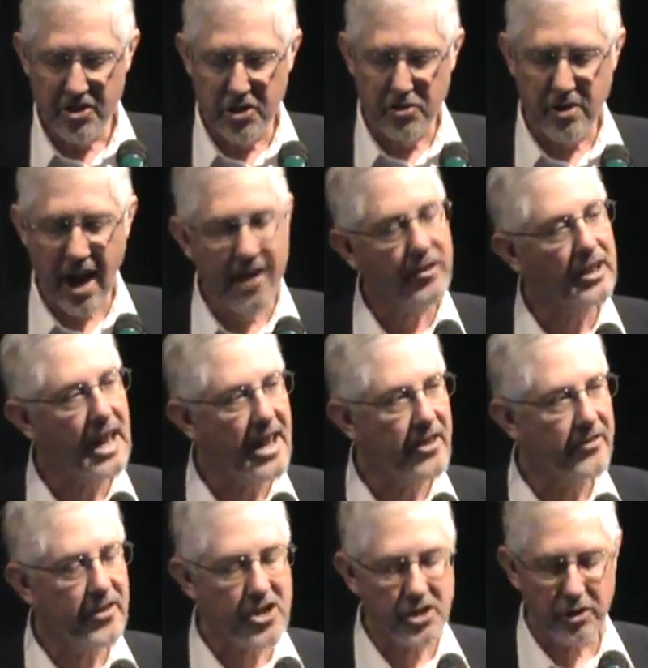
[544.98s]
to travel on
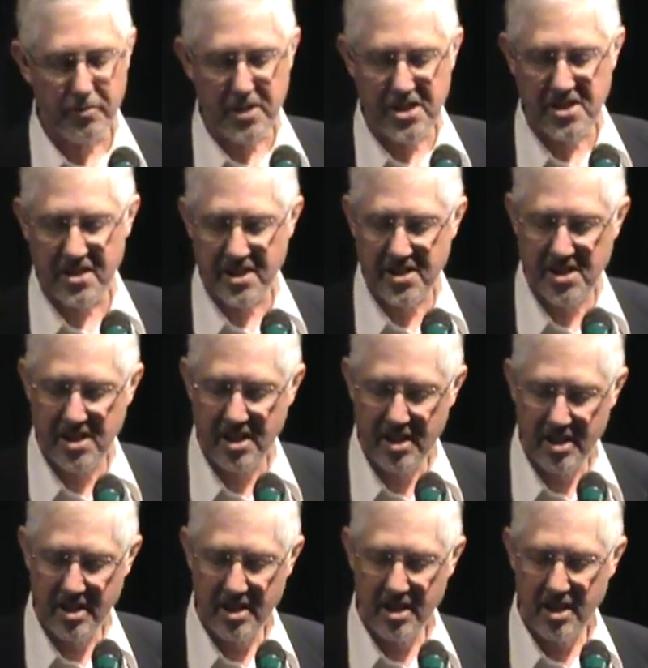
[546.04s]
official business
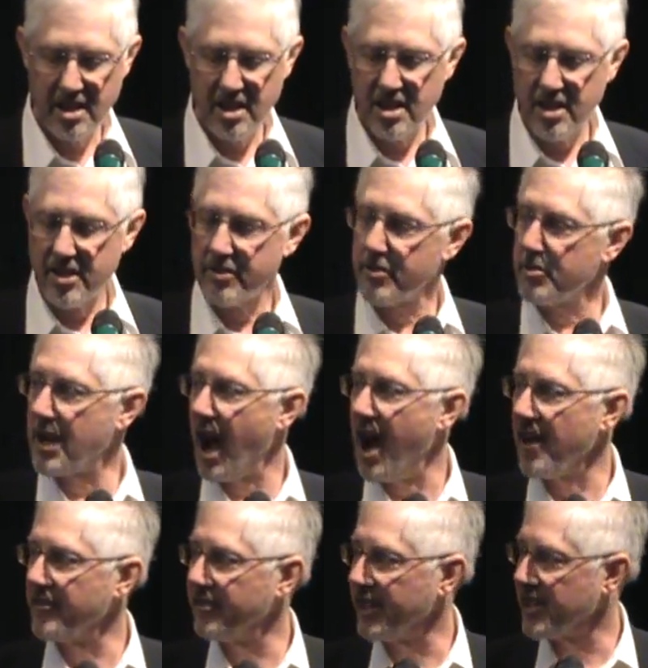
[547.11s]
through
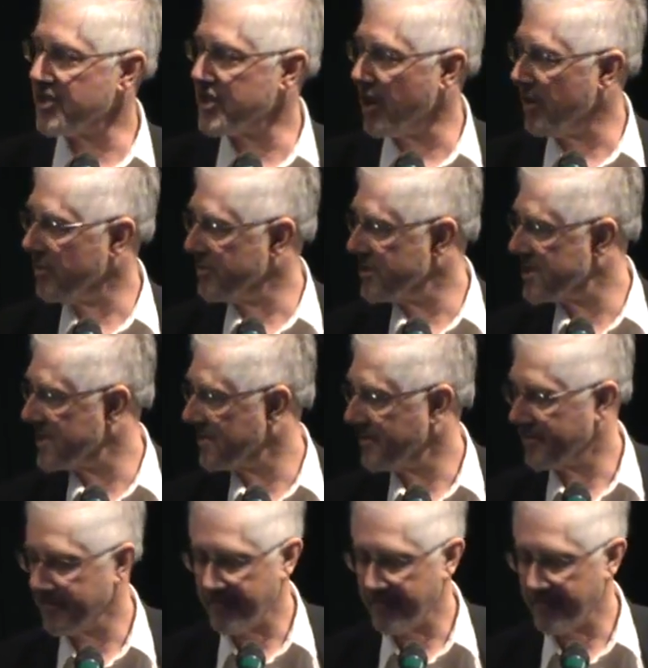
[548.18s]
conflict zones.